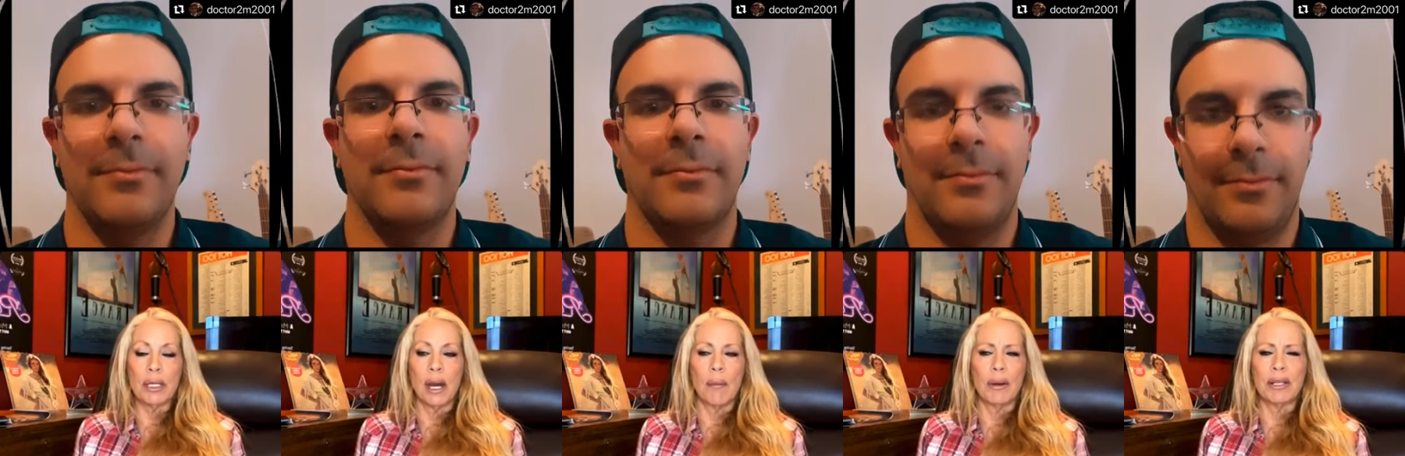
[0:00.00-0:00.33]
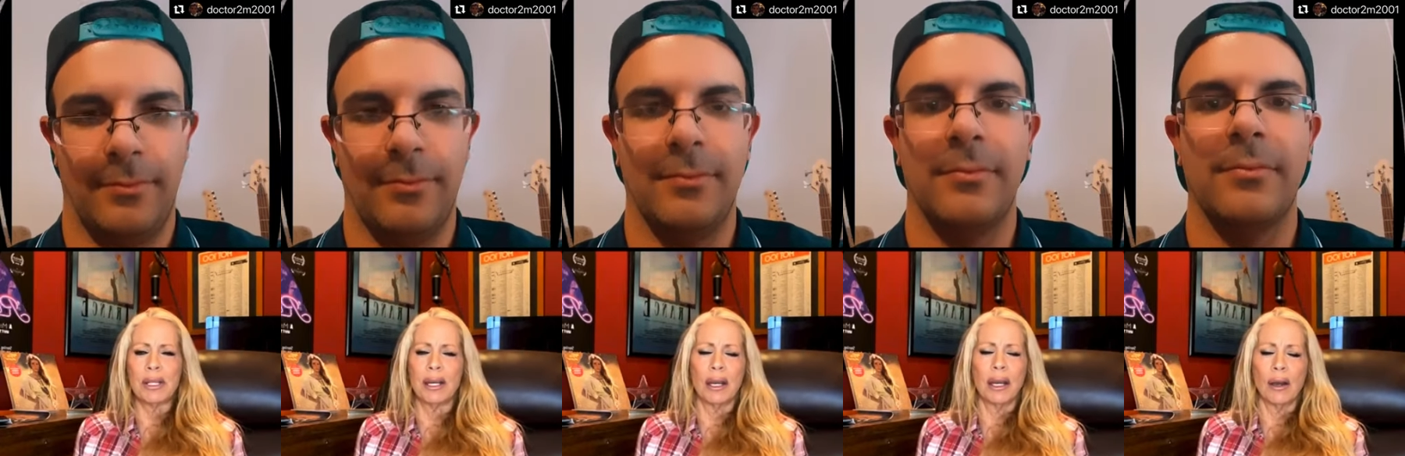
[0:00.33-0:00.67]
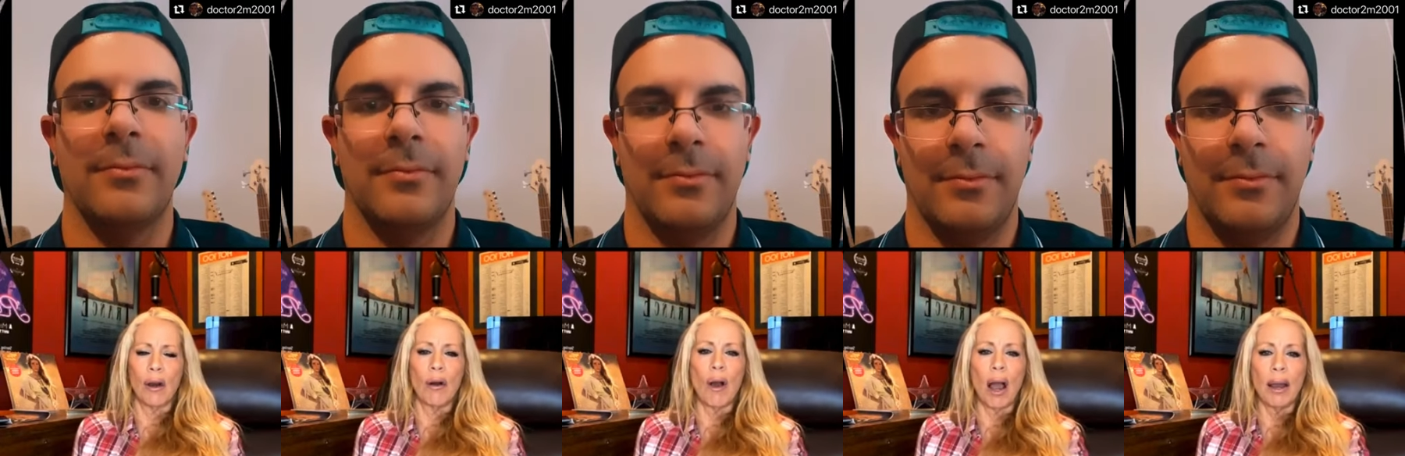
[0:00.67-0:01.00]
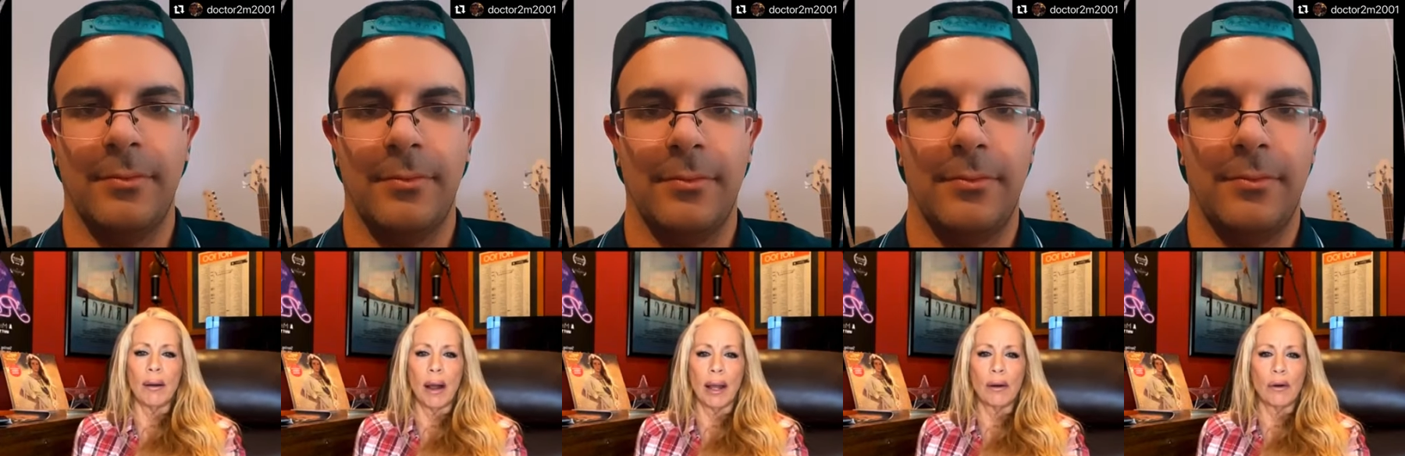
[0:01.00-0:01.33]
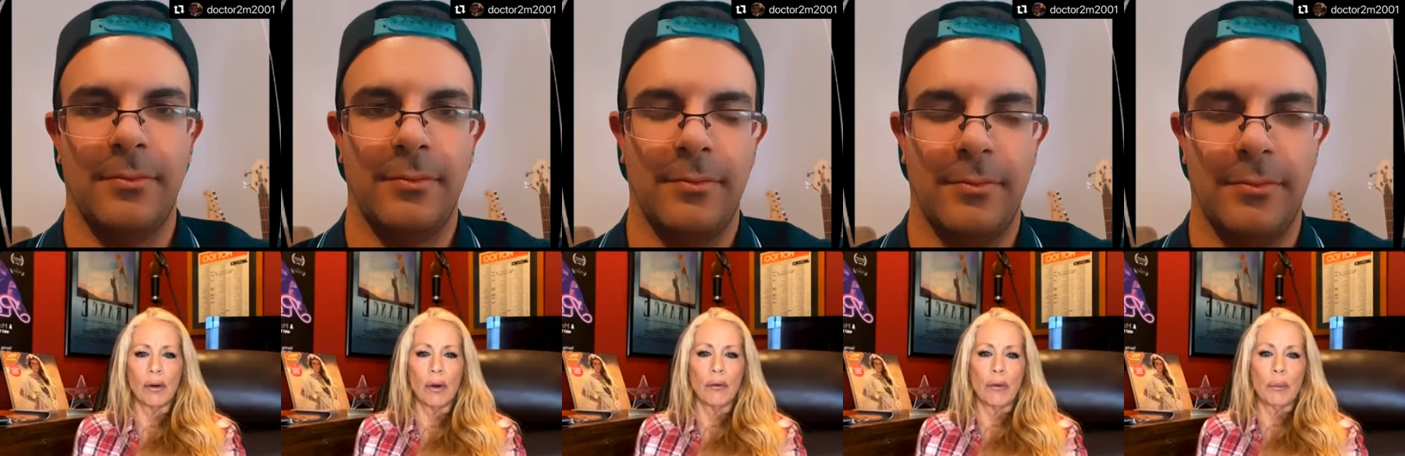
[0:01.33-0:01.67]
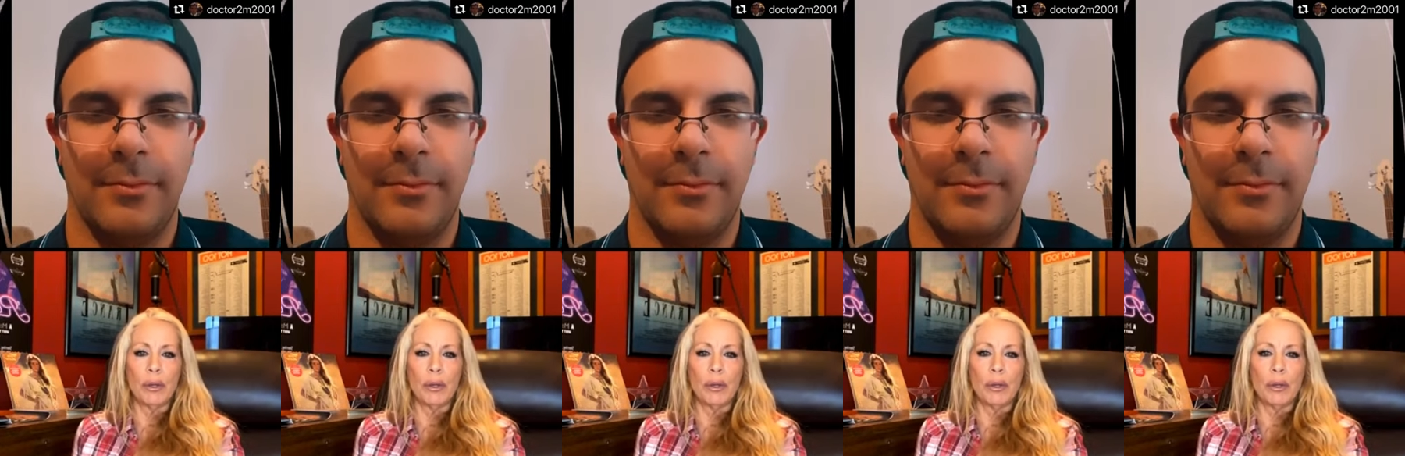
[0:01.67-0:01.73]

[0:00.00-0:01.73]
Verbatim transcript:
Speaker 1: I'm by saying, you know, I, I don't know if I'm going to